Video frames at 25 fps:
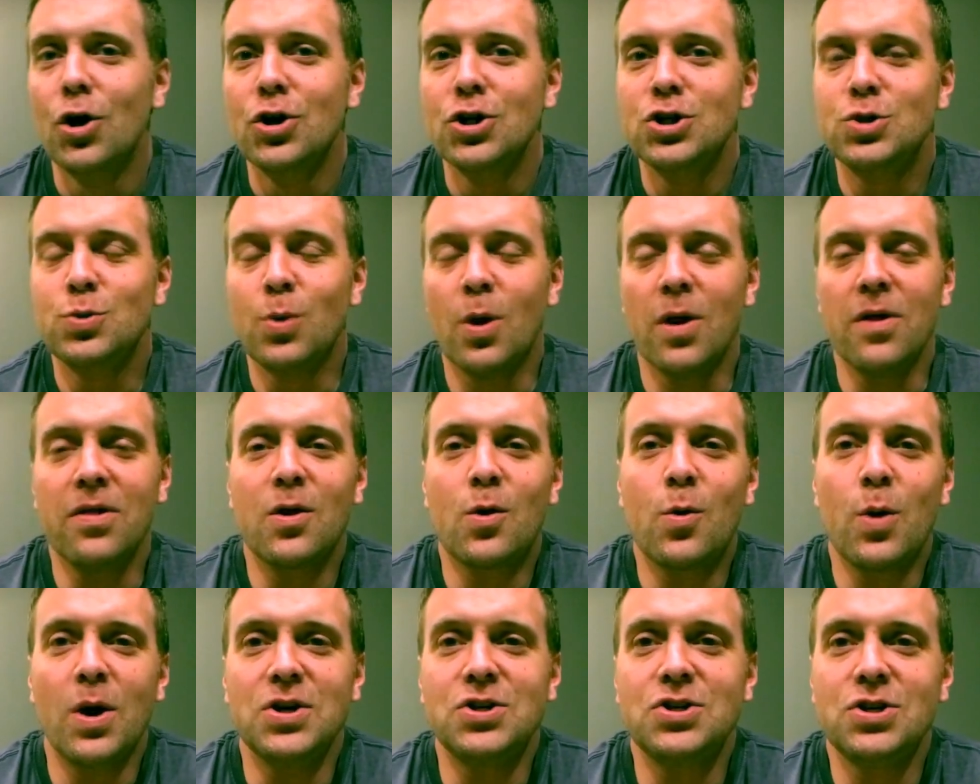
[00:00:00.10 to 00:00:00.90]
So one of the
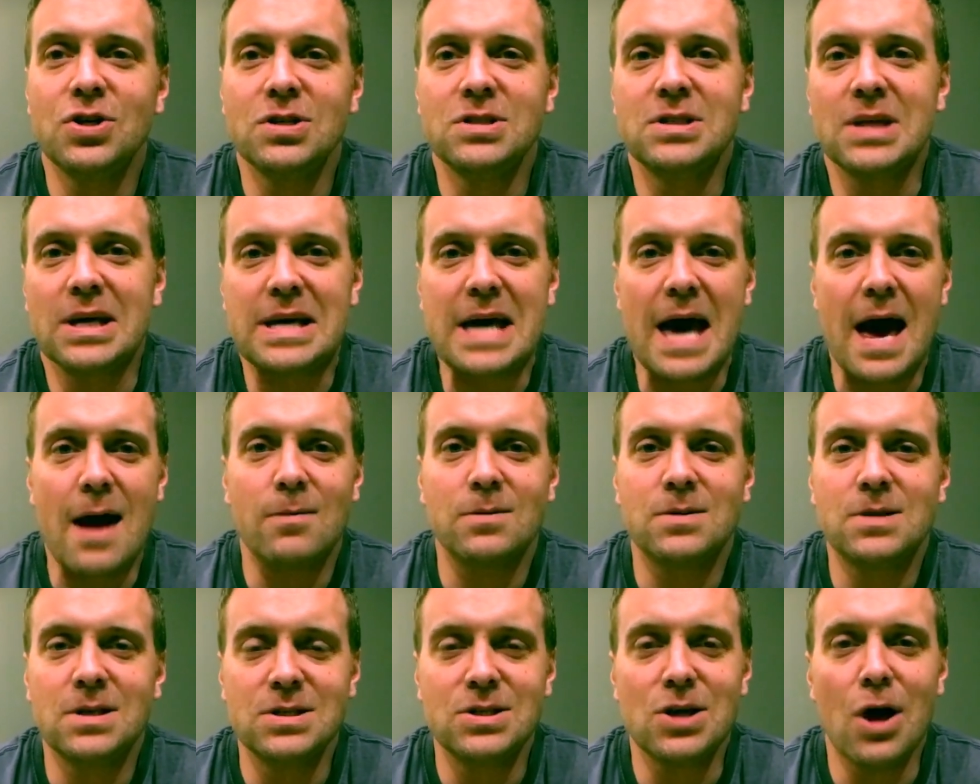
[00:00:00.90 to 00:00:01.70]
questions
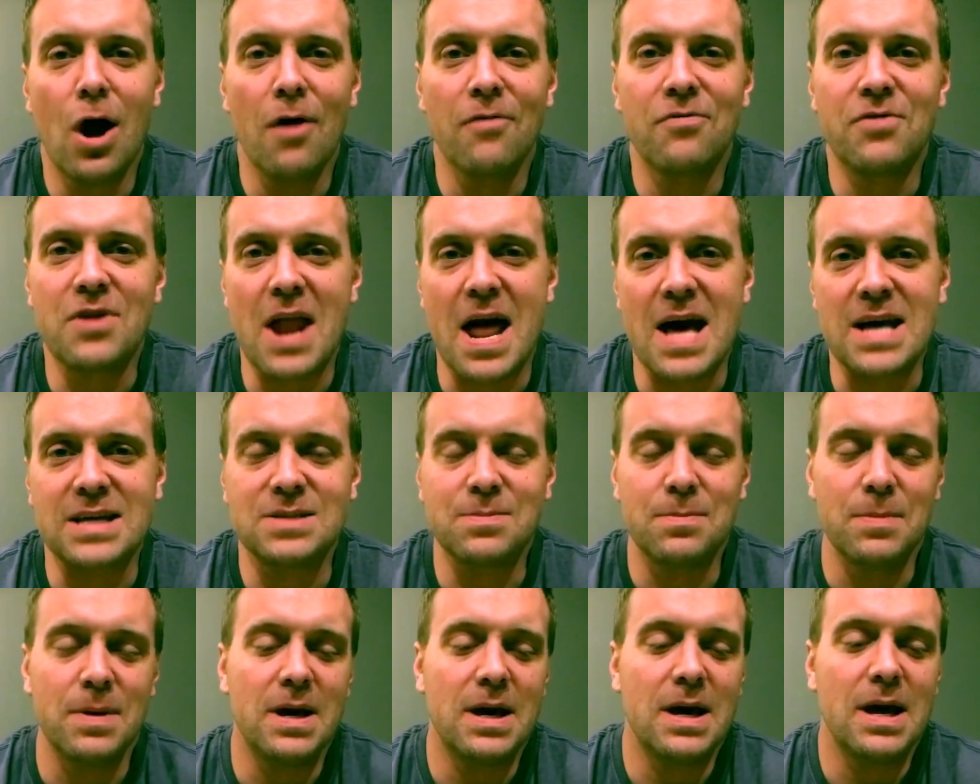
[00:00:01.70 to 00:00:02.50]
accountants often ask
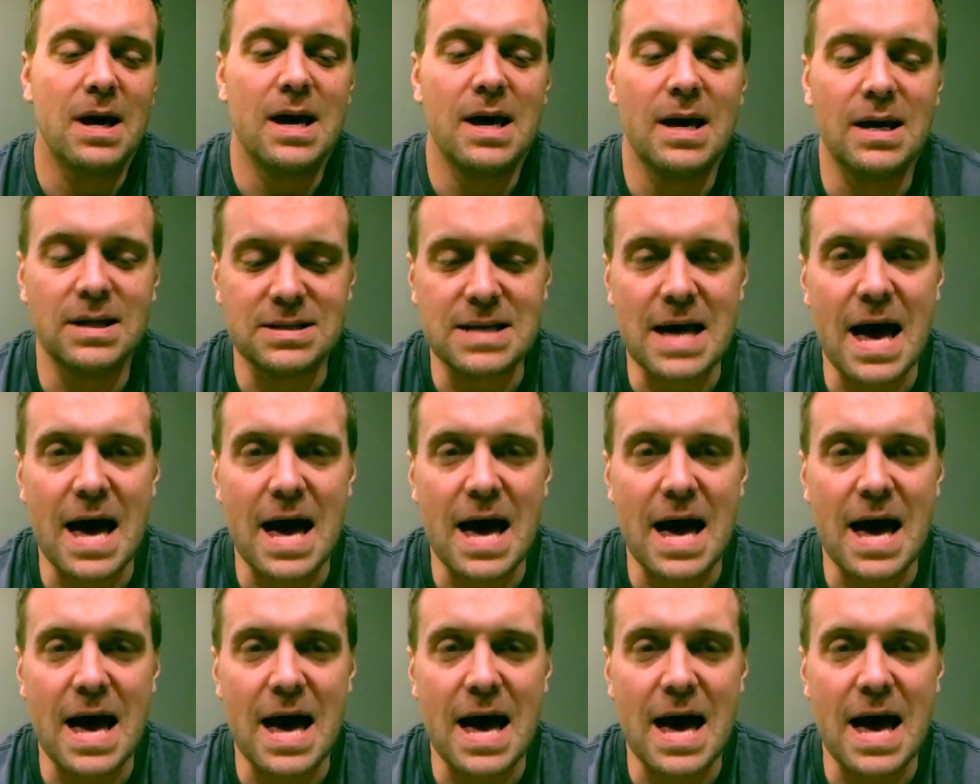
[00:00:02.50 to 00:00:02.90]
me is,